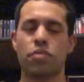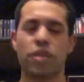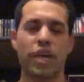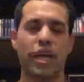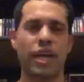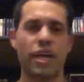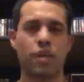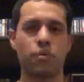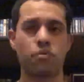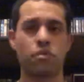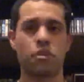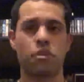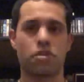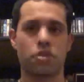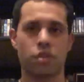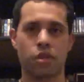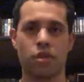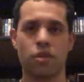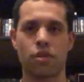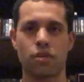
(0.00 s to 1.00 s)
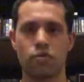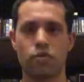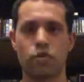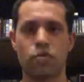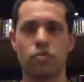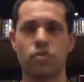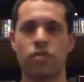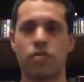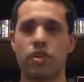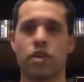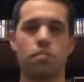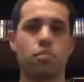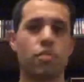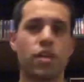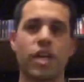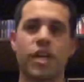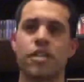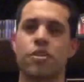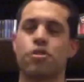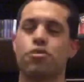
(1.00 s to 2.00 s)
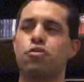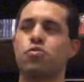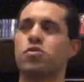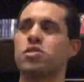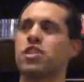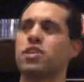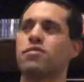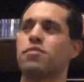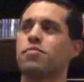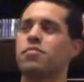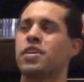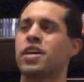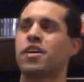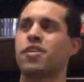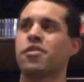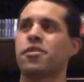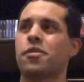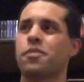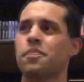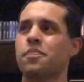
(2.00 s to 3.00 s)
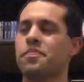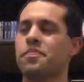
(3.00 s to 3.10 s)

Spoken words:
Blade was a cool movie, and Blade 2 was even better.